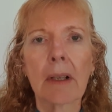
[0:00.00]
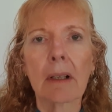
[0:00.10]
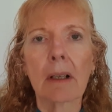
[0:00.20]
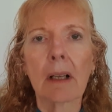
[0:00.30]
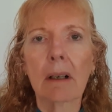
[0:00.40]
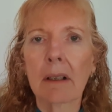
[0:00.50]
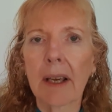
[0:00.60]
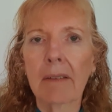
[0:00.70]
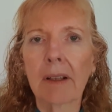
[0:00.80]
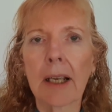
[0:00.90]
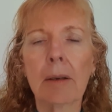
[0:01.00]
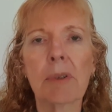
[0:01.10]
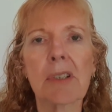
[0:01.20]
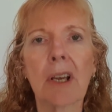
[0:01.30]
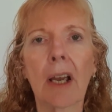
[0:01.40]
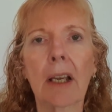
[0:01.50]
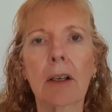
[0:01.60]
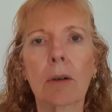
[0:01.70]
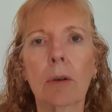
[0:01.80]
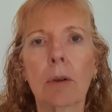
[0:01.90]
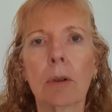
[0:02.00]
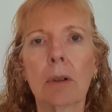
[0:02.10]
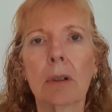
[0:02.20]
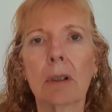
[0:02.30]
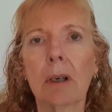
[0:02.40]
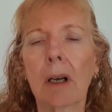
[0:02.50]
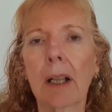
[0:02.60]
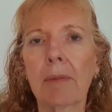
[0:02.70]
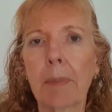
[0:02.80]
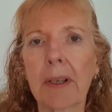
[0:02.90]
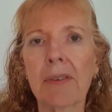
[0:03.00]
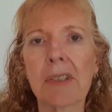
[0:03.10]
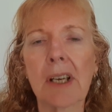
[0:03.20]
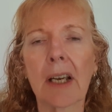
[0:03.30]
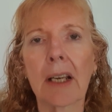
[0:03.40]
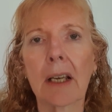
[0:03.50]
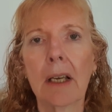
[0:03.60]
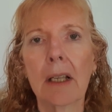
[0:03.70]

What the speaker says: I'll either have lamb steak or I'll have beef steak.